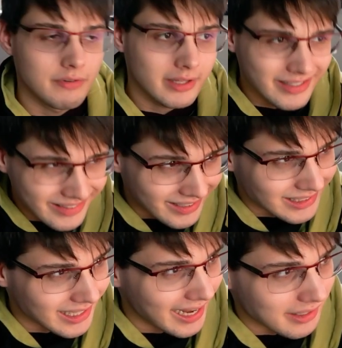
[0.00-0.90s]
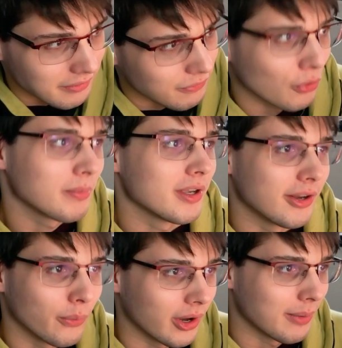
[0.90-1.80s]
Everything is decided for me
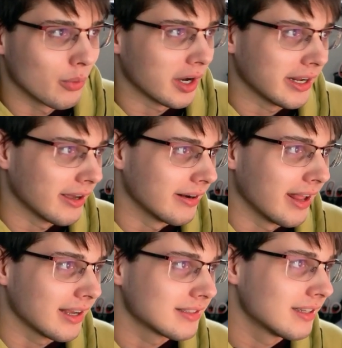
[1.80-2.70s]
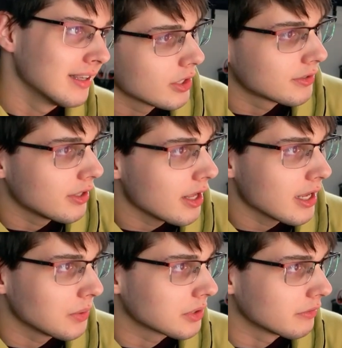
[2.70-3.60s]
on what I'm working on next. Just
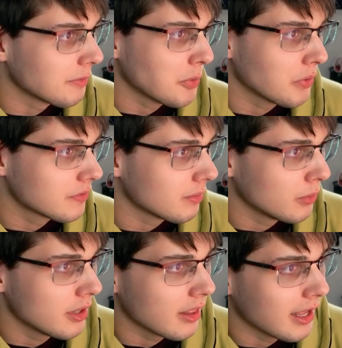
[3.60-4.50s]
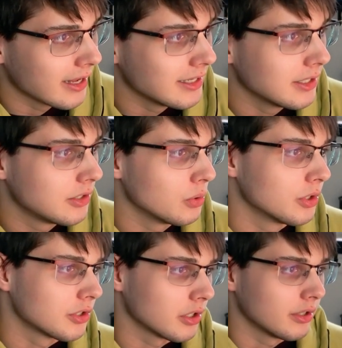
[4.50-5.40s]
today, I was confirming with someone that I needed to
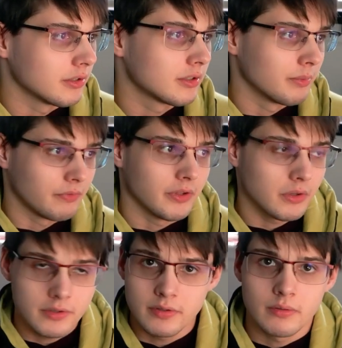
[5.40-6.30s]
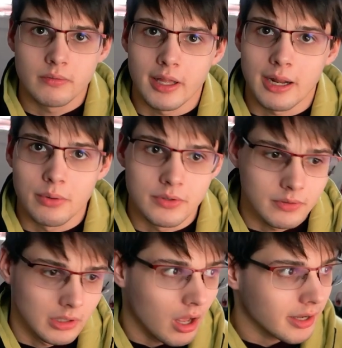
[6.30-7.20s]
ensure that some fields that I
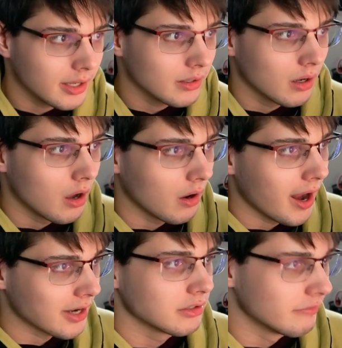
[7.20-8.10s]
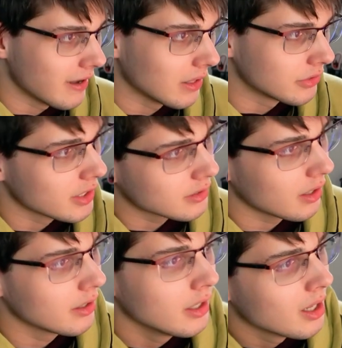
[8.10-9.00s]
was logging are actually valid
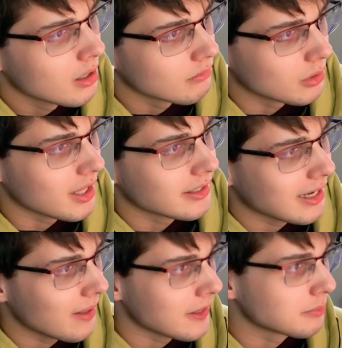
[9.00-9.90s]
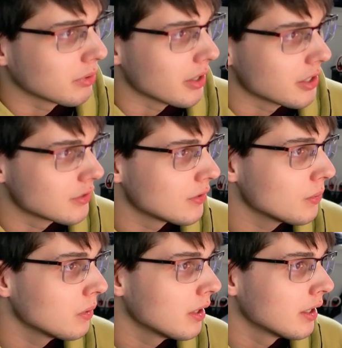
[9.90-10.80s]
JSON. Wrote that down, that's priority
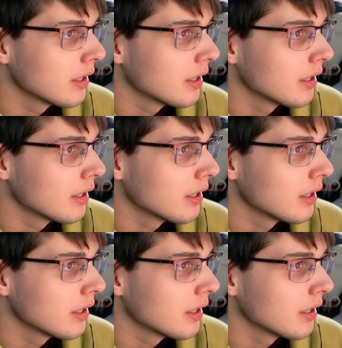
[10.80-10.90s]
2.